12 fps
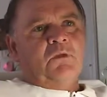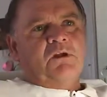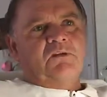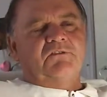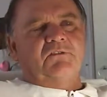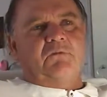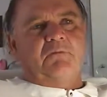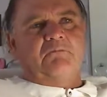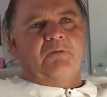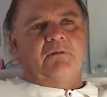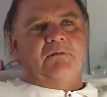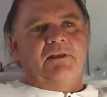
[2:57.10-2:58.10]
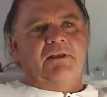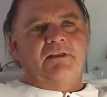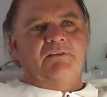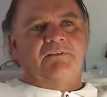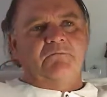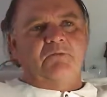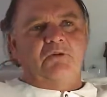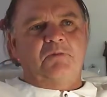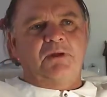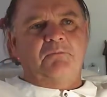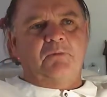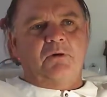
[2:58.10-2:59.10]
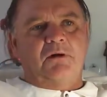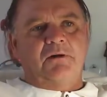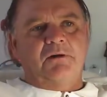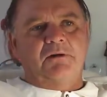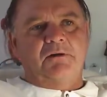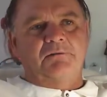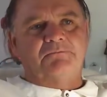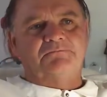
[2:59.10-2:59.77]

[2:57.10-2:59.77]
So we're probably going to get some new people on here.